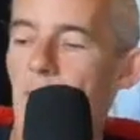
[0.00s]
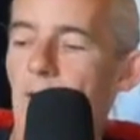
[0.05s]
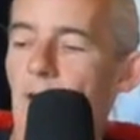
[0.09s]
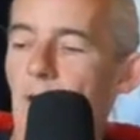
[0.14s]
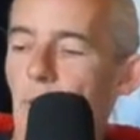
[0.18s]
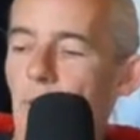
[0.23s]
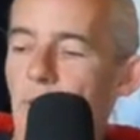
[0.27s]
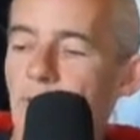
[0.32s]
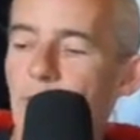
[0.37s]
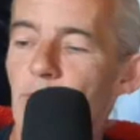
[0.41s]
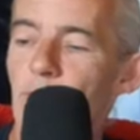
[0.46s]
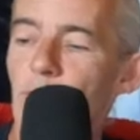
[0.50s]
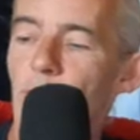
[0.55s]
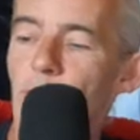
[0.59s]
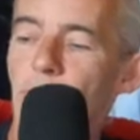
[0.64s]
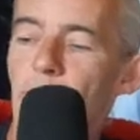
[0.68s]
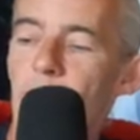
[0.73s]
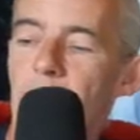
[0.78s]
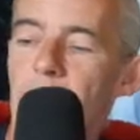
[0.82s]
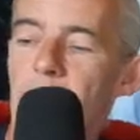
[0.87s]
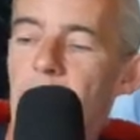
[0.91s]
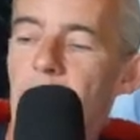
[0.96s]
Now I don't know
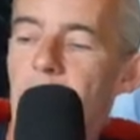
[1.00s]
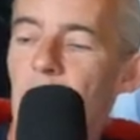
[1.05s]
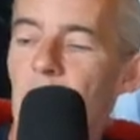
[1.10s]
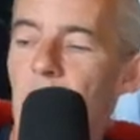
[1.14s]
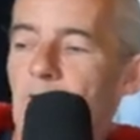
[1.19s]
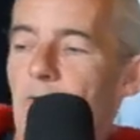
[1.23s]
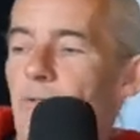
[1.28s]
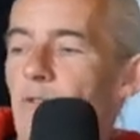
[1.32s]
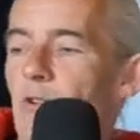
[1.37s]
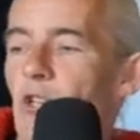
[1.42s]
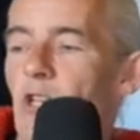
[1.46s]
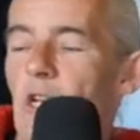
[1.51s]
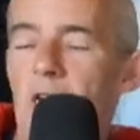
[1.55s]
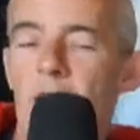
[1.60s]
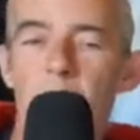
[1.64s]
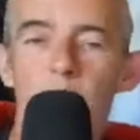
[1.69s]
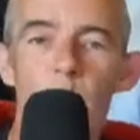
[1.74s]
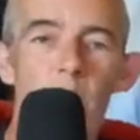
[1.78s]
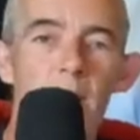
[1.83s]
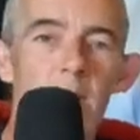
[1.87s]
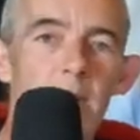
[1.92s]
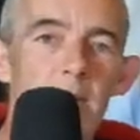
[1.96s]
if I can just fish
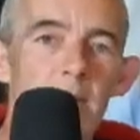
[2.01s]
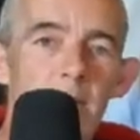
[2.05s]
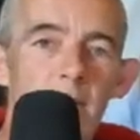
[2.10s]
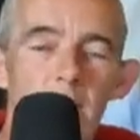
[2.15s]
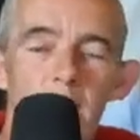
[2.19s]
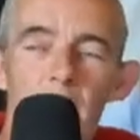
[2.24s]
anywhere.